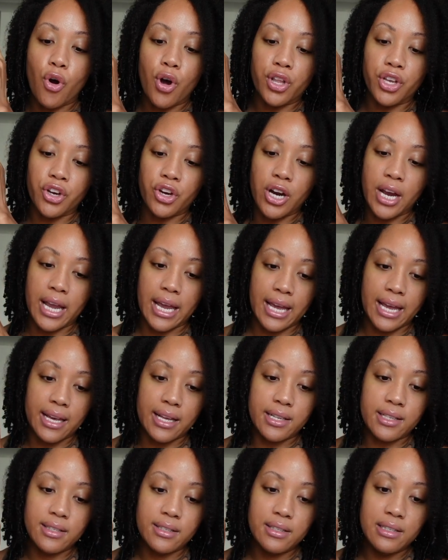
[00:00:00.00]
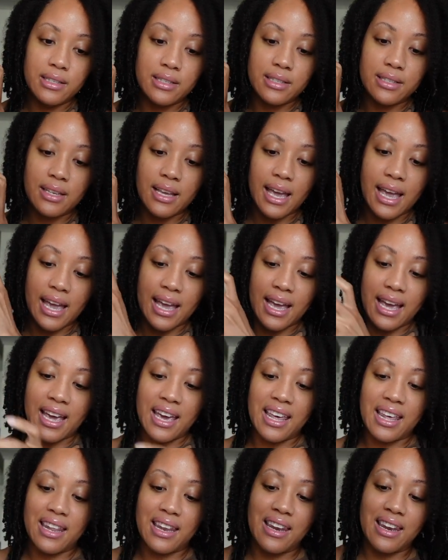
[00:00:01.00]
on your hands,
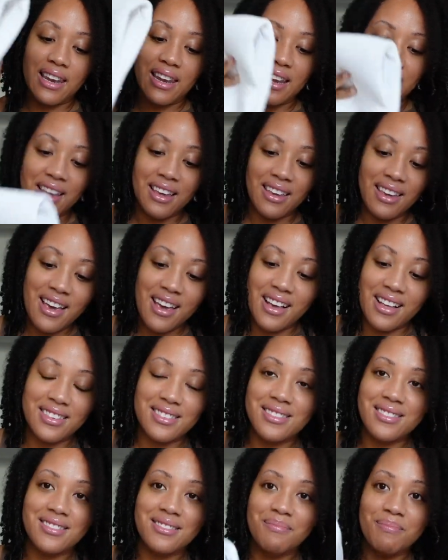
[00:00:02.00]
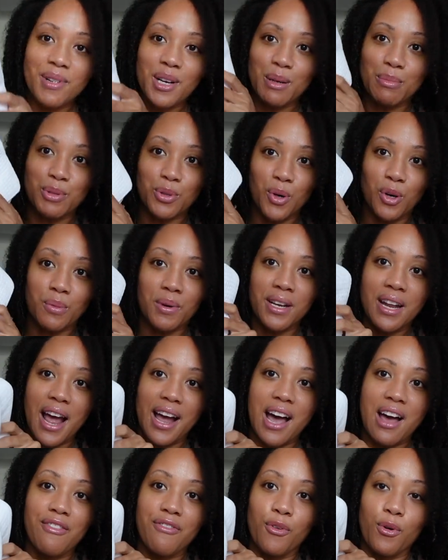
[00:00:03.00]
and yeah, it's absorbent. I
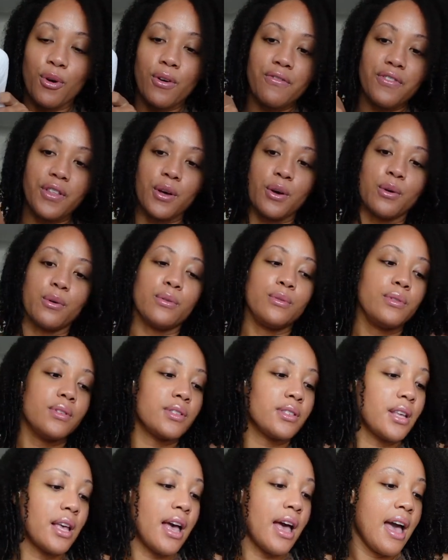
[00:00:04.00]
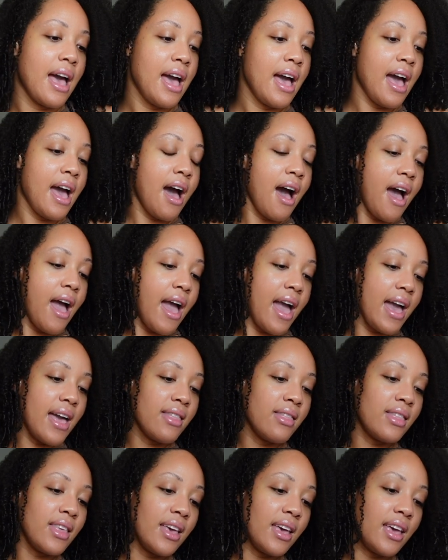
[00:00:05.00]
got four of those.
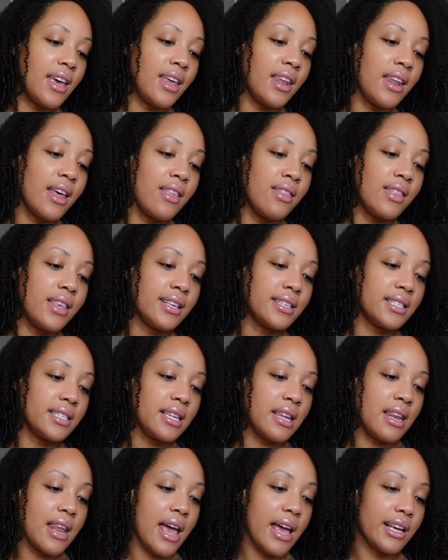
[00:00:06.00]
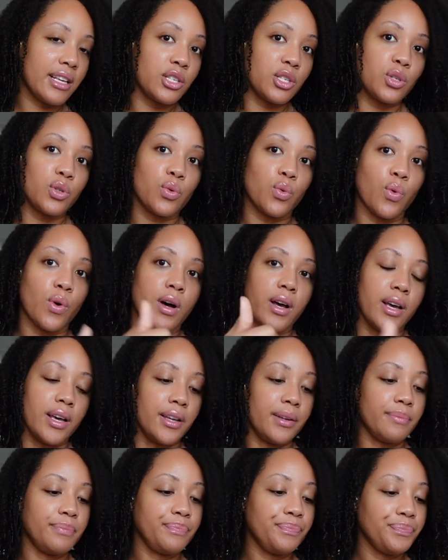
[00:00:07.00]
And then this next
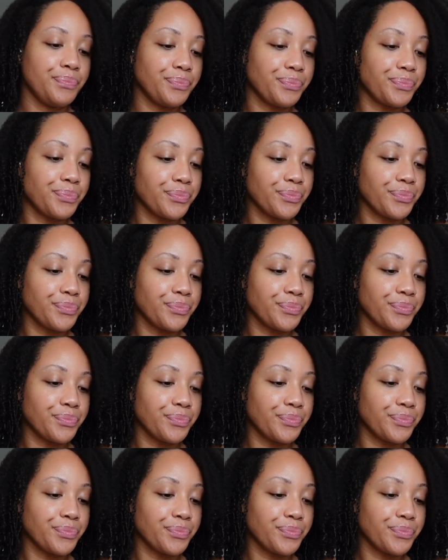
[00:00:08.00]
one